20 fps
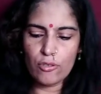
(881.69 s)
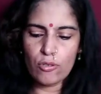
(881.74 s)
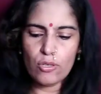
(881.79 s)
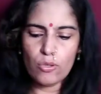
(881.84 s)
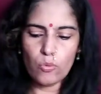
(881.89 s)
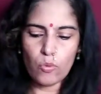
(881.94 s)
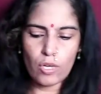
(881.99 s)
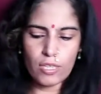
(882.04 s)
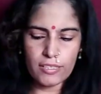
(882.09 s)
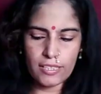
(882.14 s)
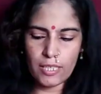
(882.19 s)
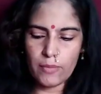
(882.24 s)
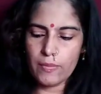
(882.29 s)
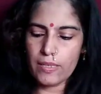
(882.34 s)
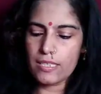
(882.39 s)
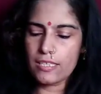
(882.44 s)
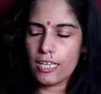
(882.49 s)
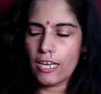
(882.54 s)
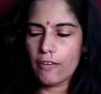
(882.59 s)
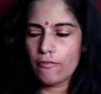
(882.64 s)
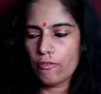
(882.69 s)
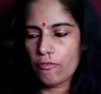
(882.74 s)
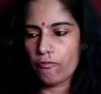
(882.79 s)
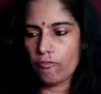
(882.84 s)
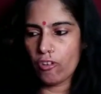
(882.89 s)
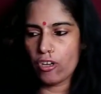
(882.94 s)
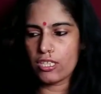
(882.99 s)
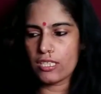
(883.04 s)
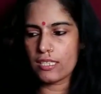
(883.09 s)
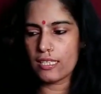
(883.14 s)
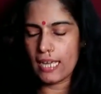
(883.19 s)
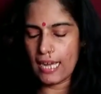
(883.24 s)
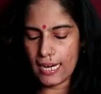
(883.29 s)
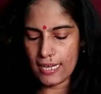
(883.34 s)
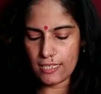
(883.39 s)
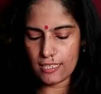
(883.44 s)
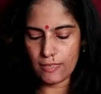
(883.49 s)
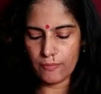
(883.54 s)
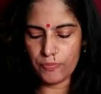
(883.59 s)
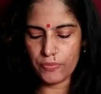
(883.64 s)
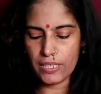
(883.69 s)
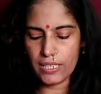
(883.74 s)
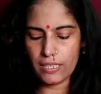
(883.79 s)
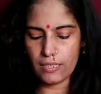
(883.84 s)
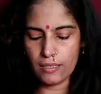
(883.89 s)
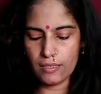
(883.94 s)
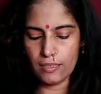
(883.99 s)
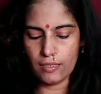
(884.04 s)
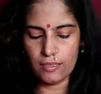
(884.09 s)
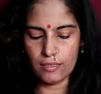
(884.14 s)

I don't know what, they must have of course had something,